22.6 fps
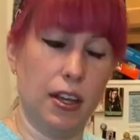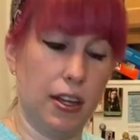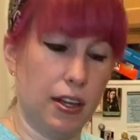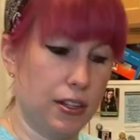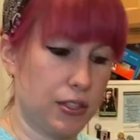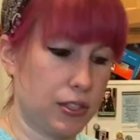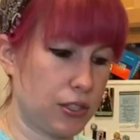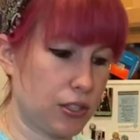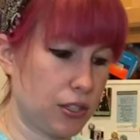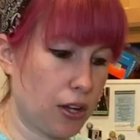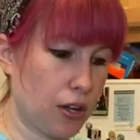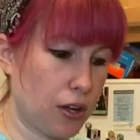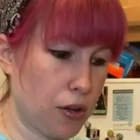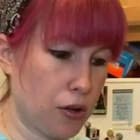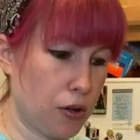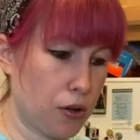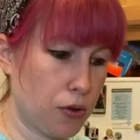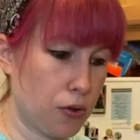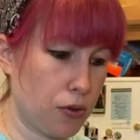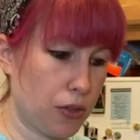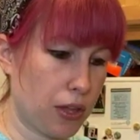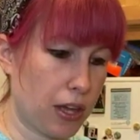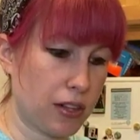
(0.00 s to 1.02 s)

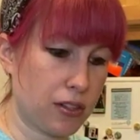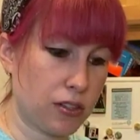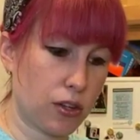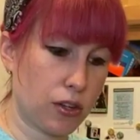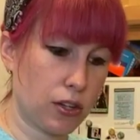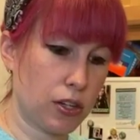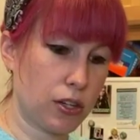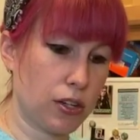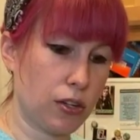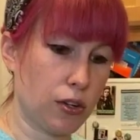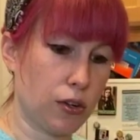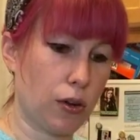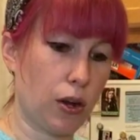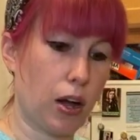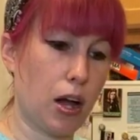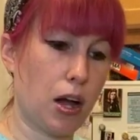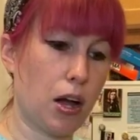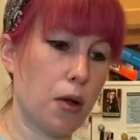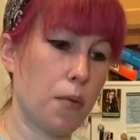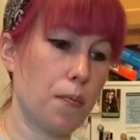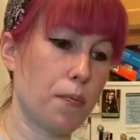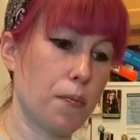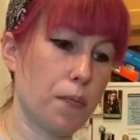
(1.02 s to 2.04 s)
So that's all you do.
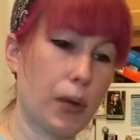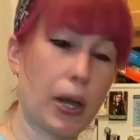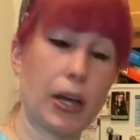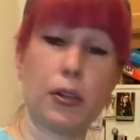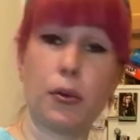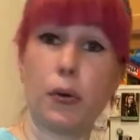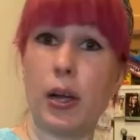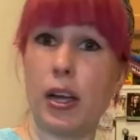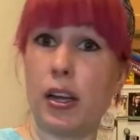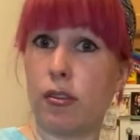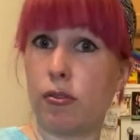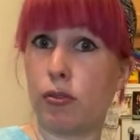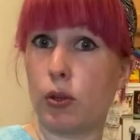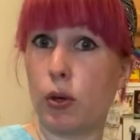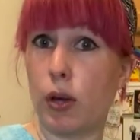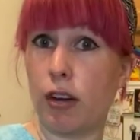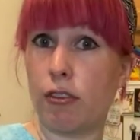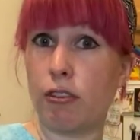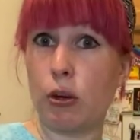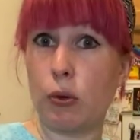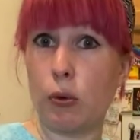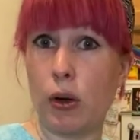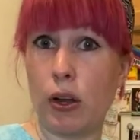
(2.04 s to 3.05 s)
By the way, if you
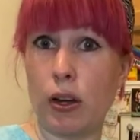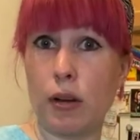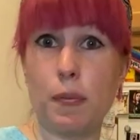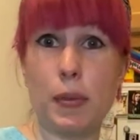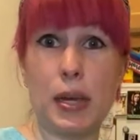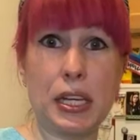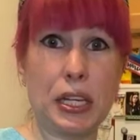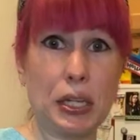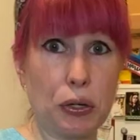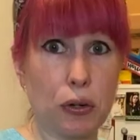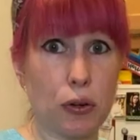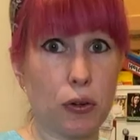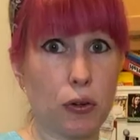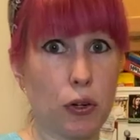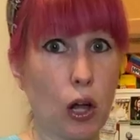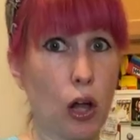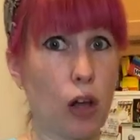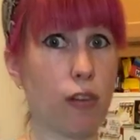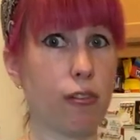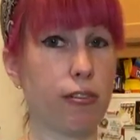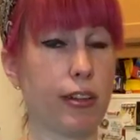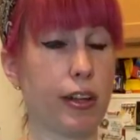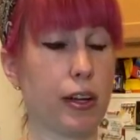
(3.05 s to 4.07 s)
ever want to make your own
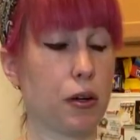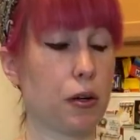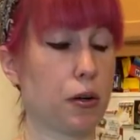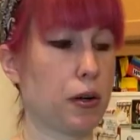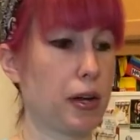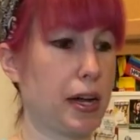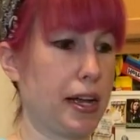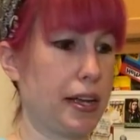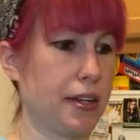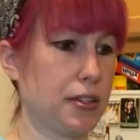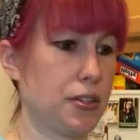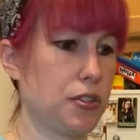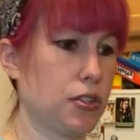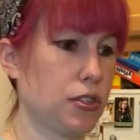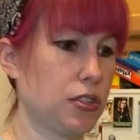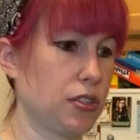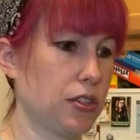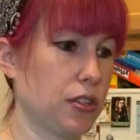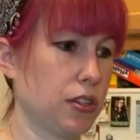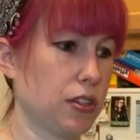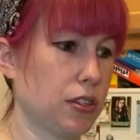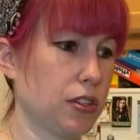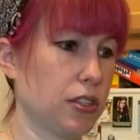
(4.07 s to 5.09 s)
cauliflower rice,
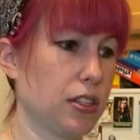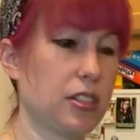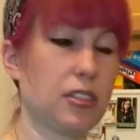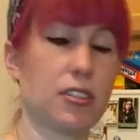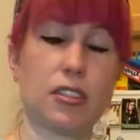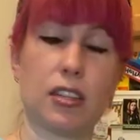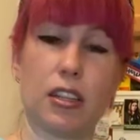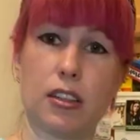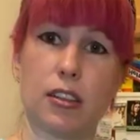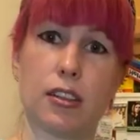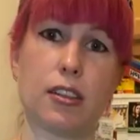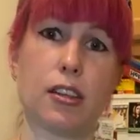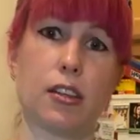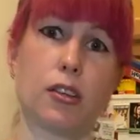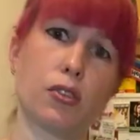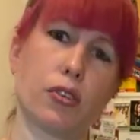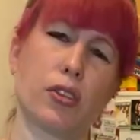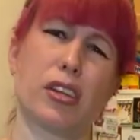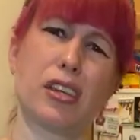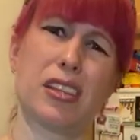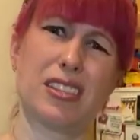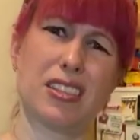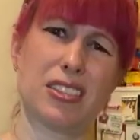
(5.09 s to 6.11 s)
it's
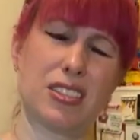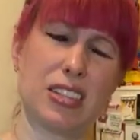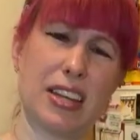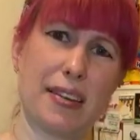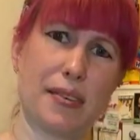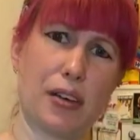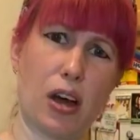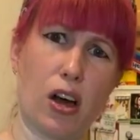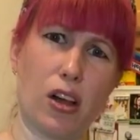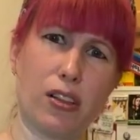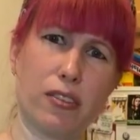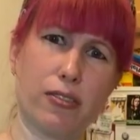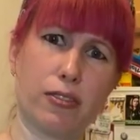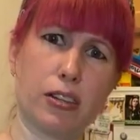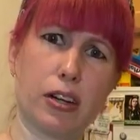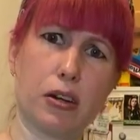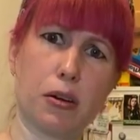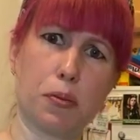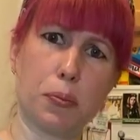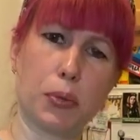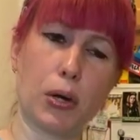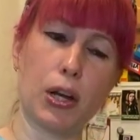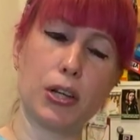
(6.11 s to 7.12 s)
literally the same
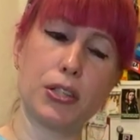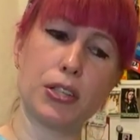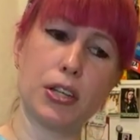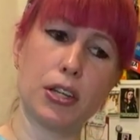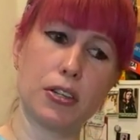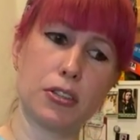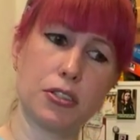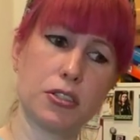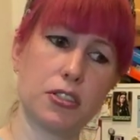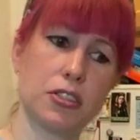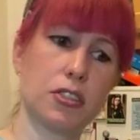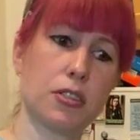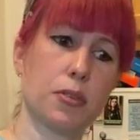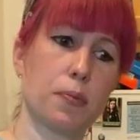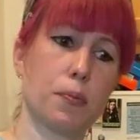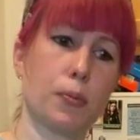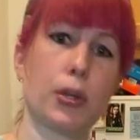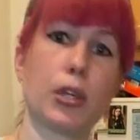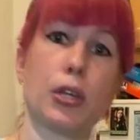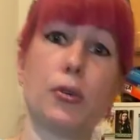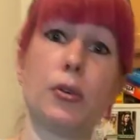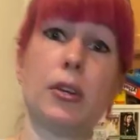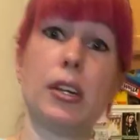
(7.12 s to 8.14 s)
cauliflower process,
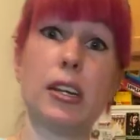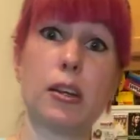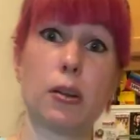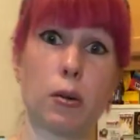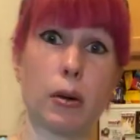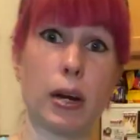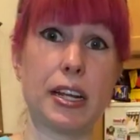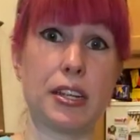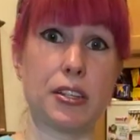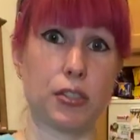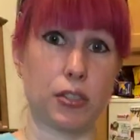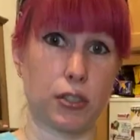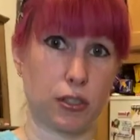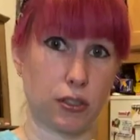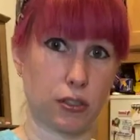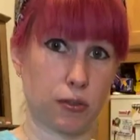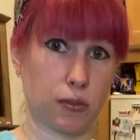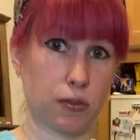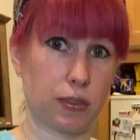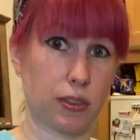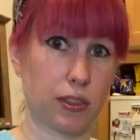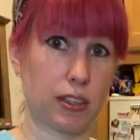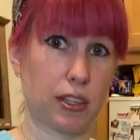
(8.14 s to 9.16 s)
but you need a ricer.
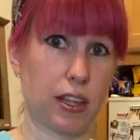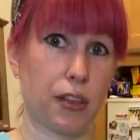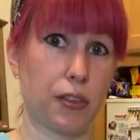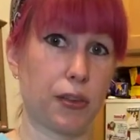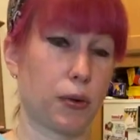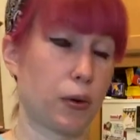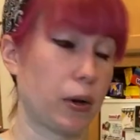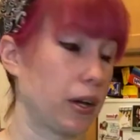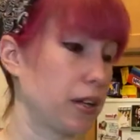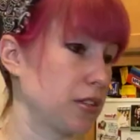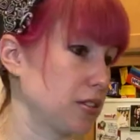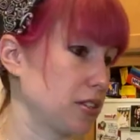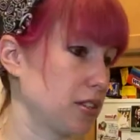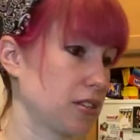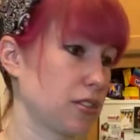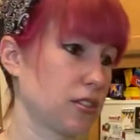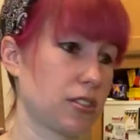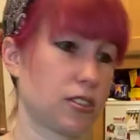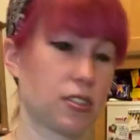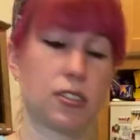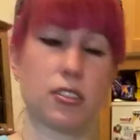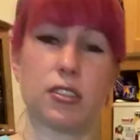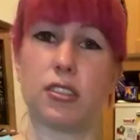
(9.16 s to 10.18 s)

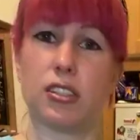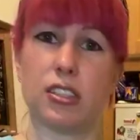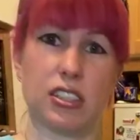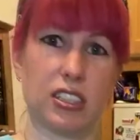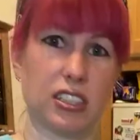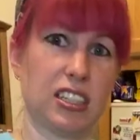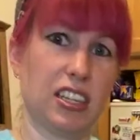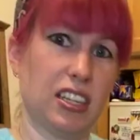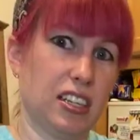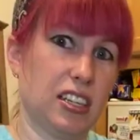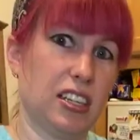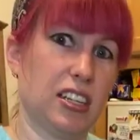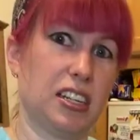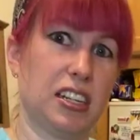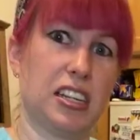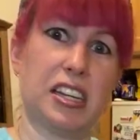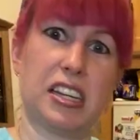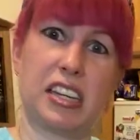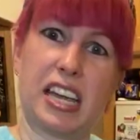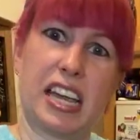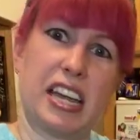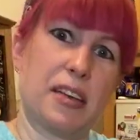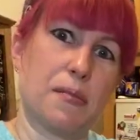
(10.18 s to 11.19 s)
Otherwise,
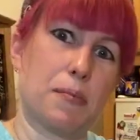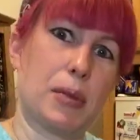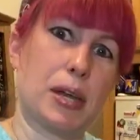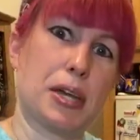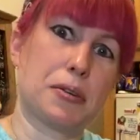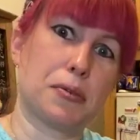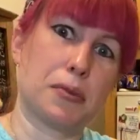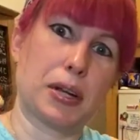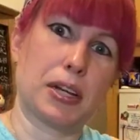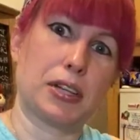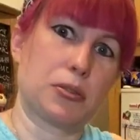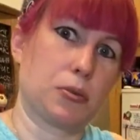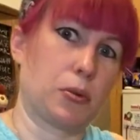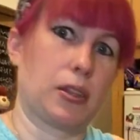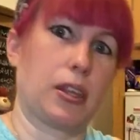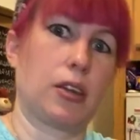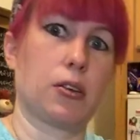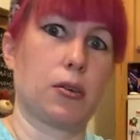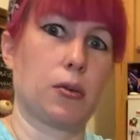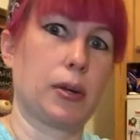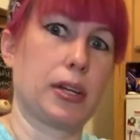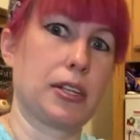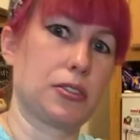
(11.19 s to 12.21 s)
you can't make rice
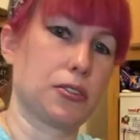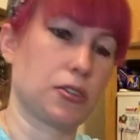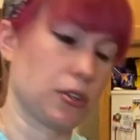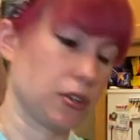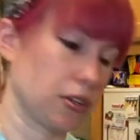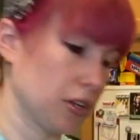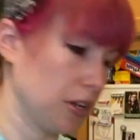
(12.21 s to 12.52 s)
without a ricer.